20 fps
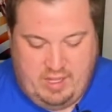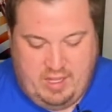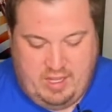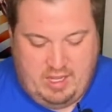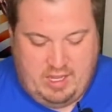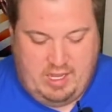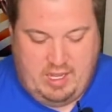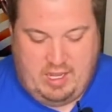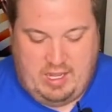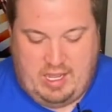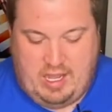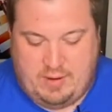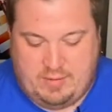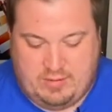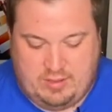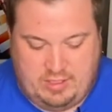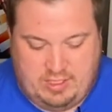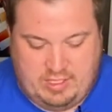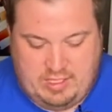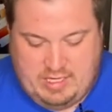
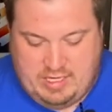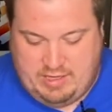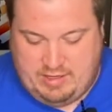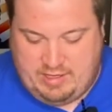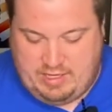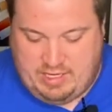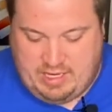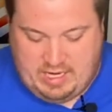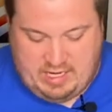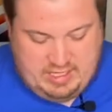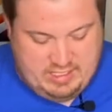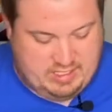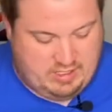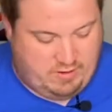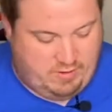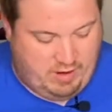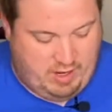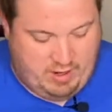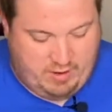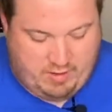Absolutely, that is a
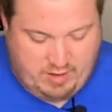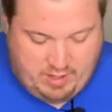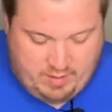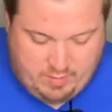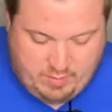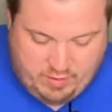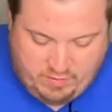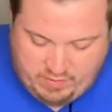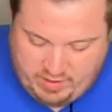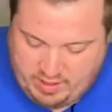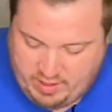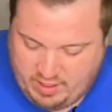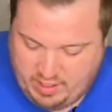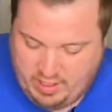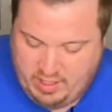great movie.